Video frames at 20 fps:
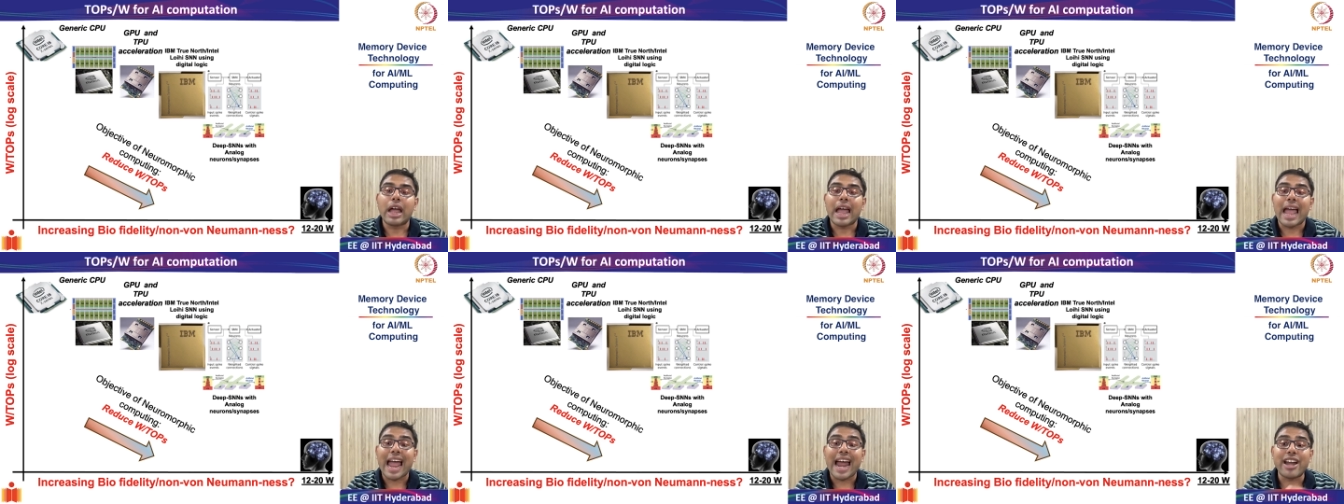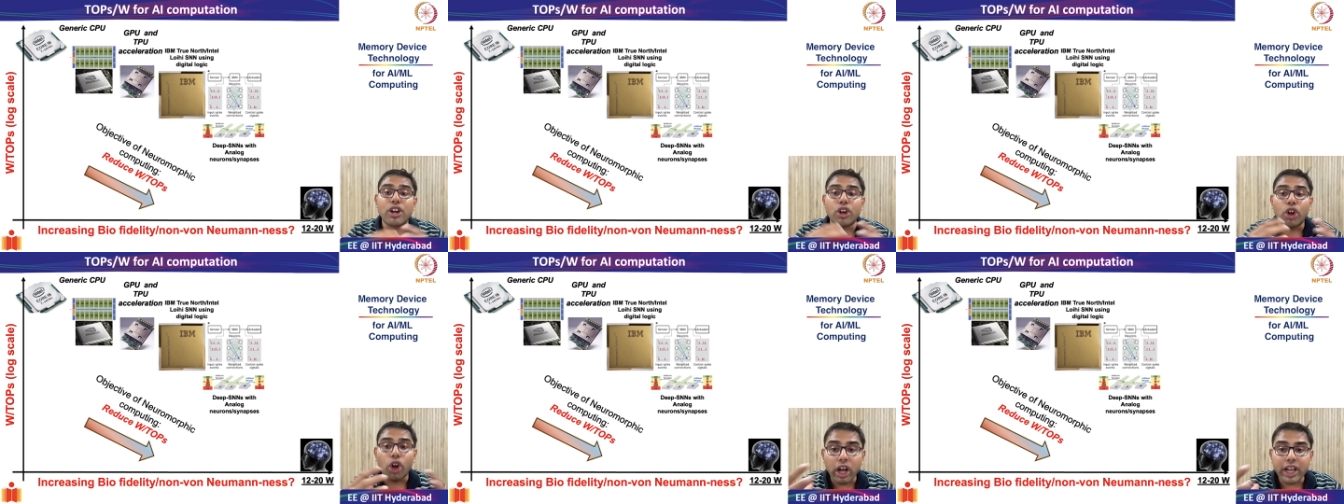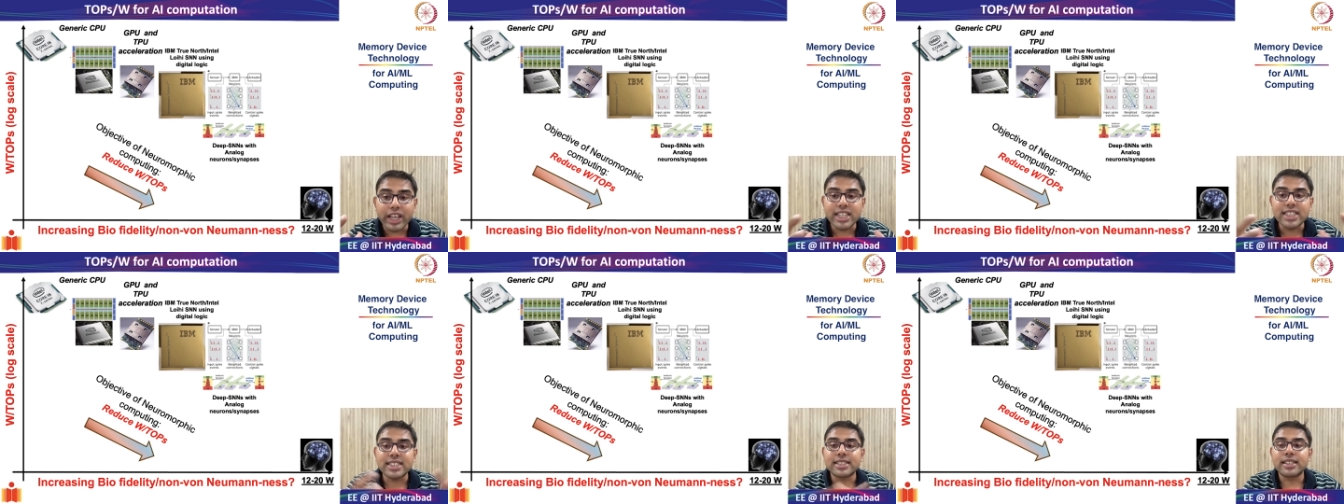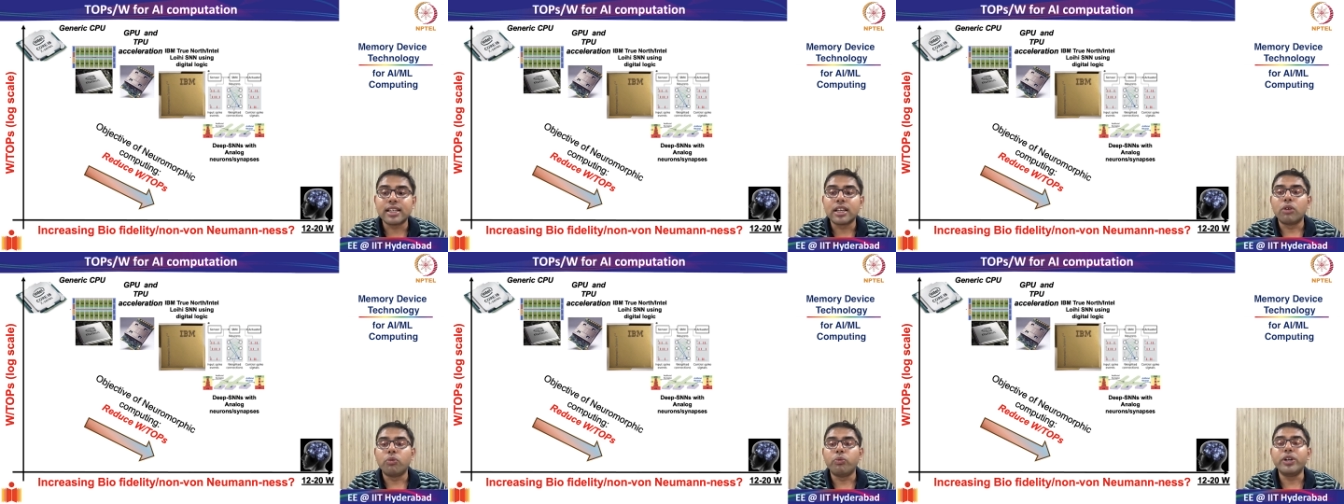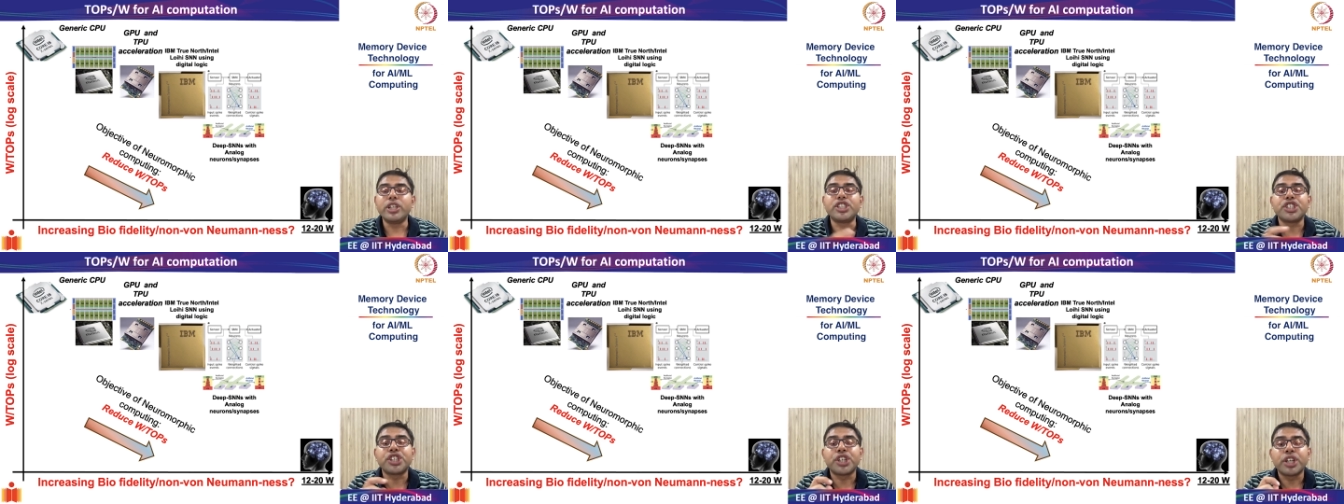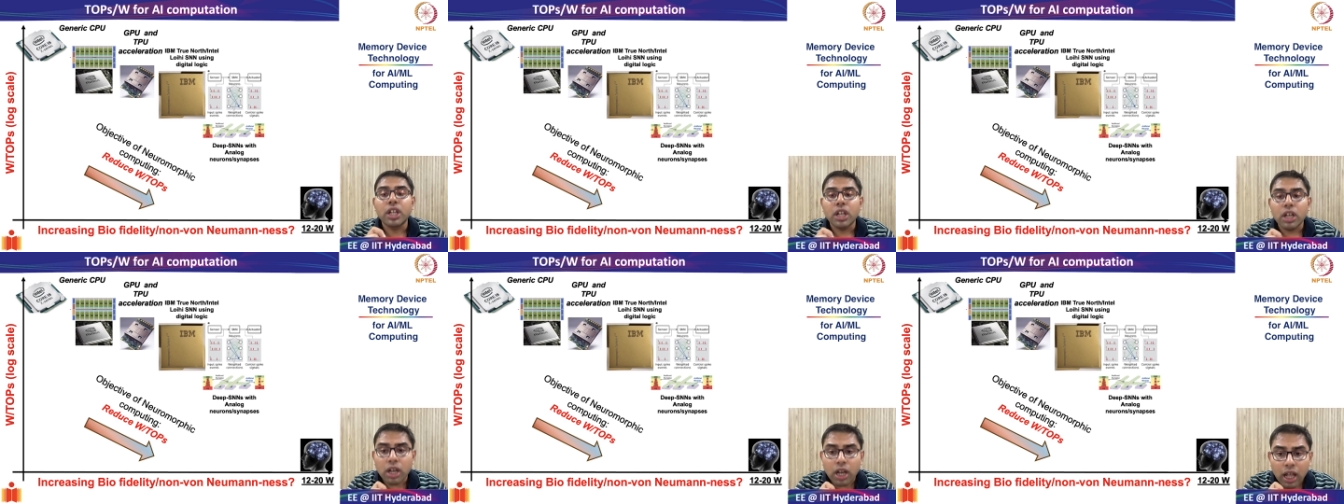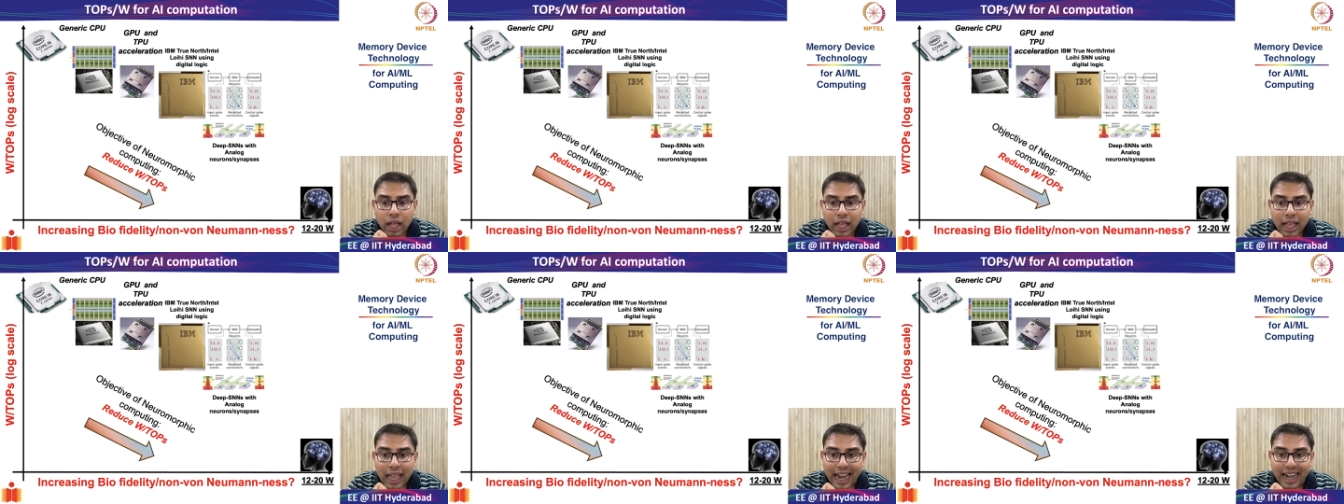and noise, which
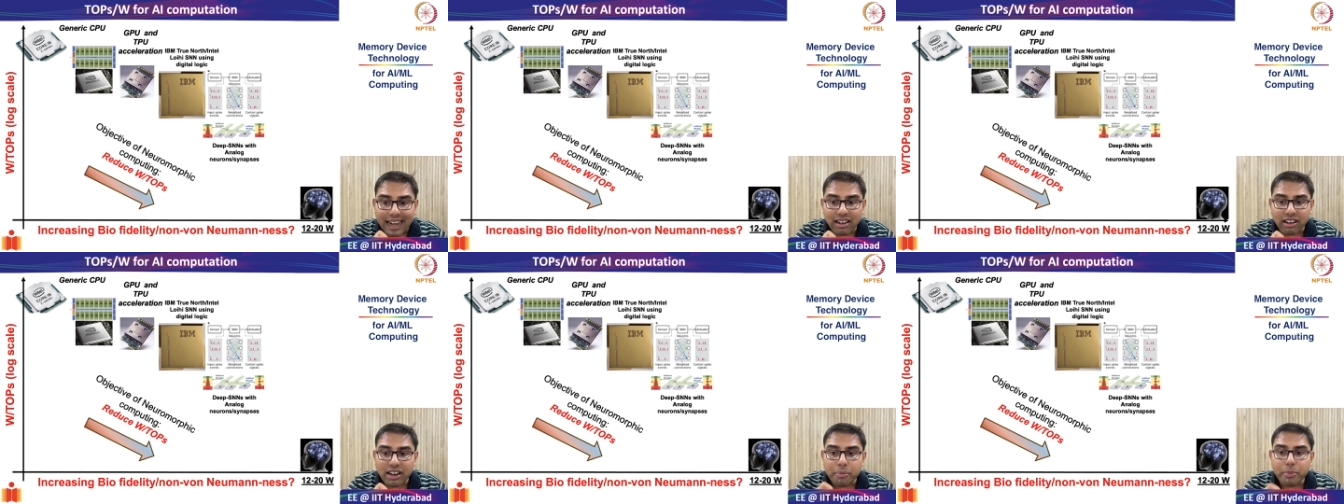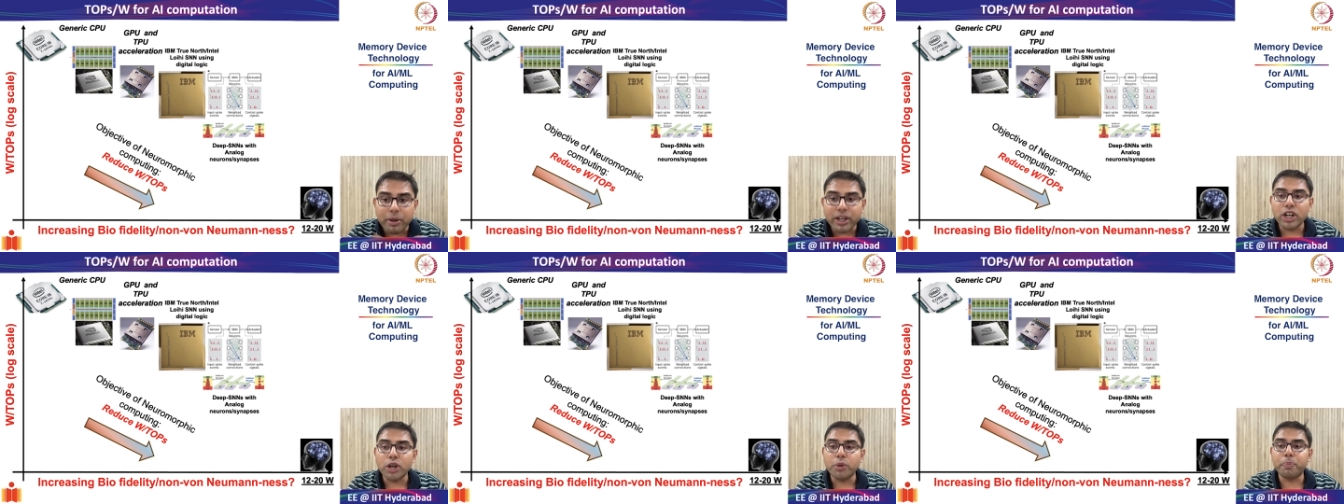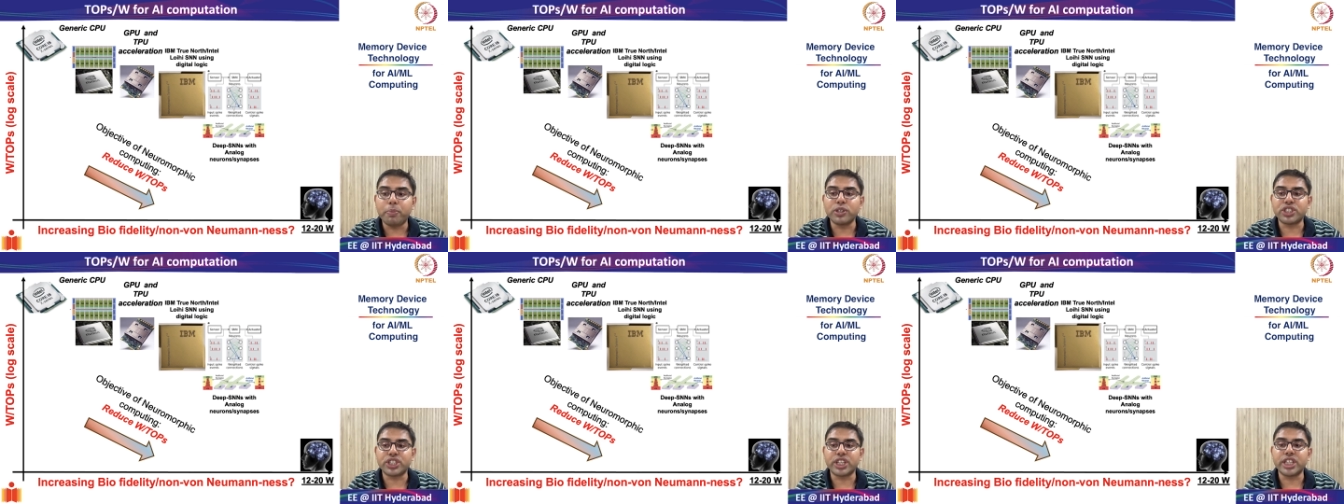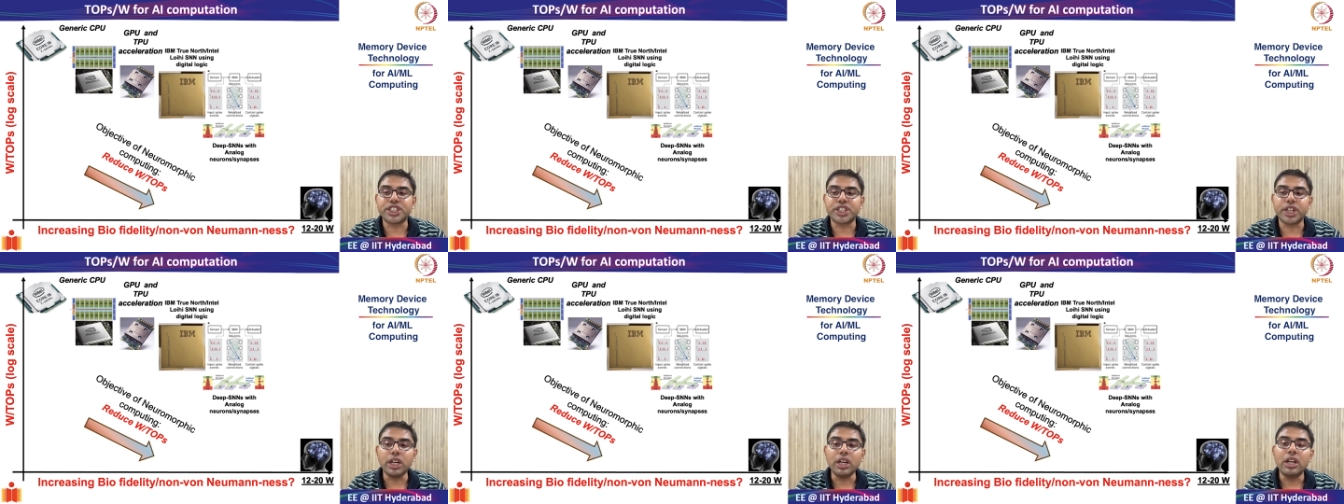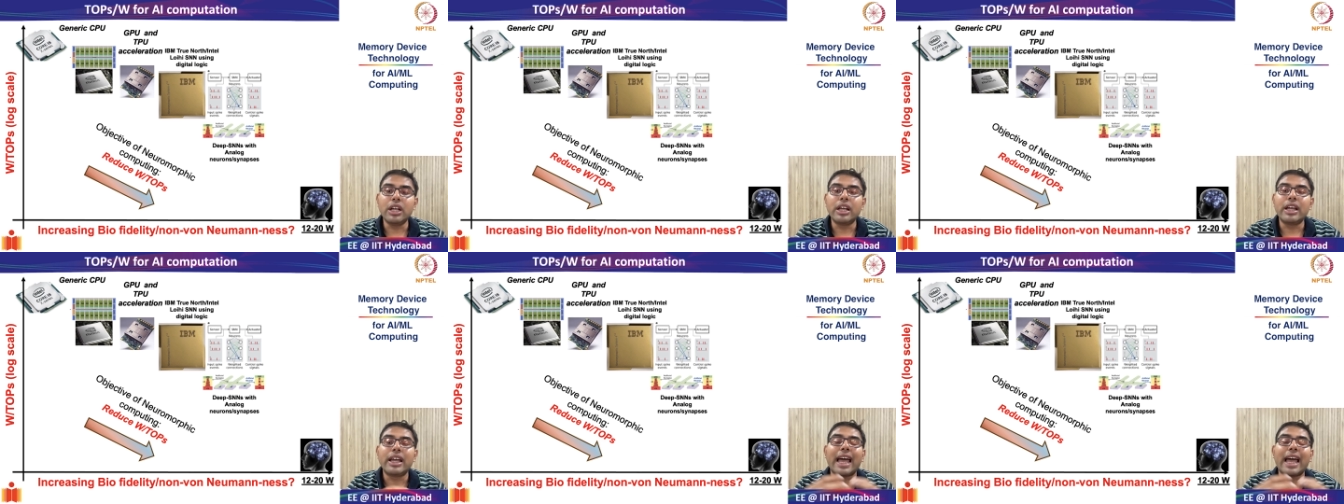had limited precision,